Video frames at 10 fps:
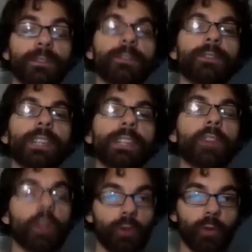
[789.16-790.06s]
suggest
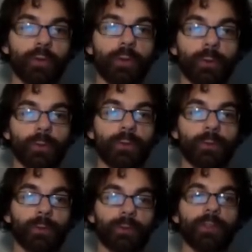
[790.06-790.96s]
you should use a
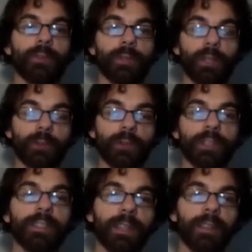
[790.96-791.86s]
search node. It should
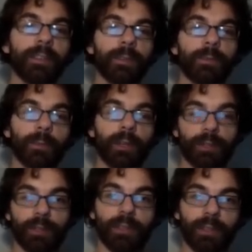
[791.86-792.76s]
contain this
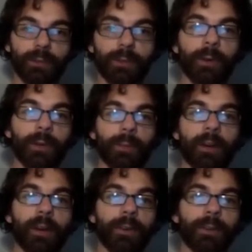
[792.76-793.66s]
information. It should go in a
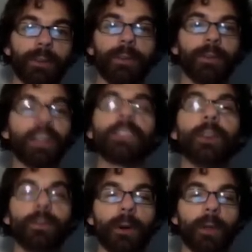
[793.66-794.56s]
priority queue, and so
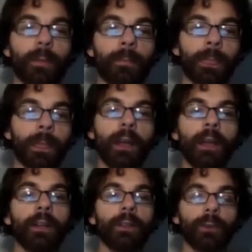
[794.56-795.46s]
forth.
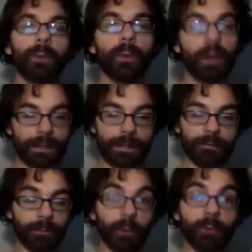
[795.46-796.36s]
So
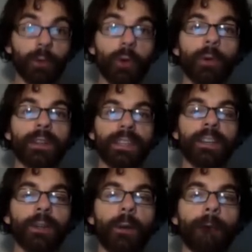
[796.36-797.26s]
for those of you who intend
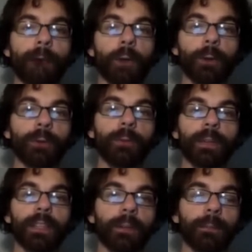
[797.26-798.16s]
to go further
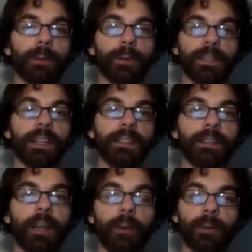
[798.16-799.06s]
with computer science,
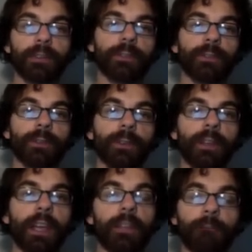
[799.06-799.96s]
rest assured,
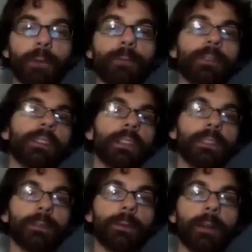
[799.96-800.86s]
in future
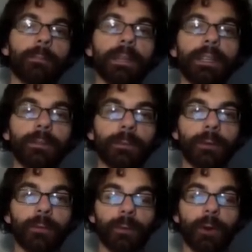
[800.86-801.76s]
classes, you'll have plenty of
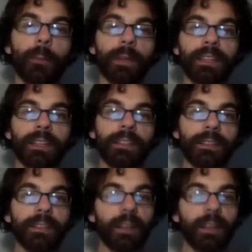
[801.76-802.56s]
room for open-ended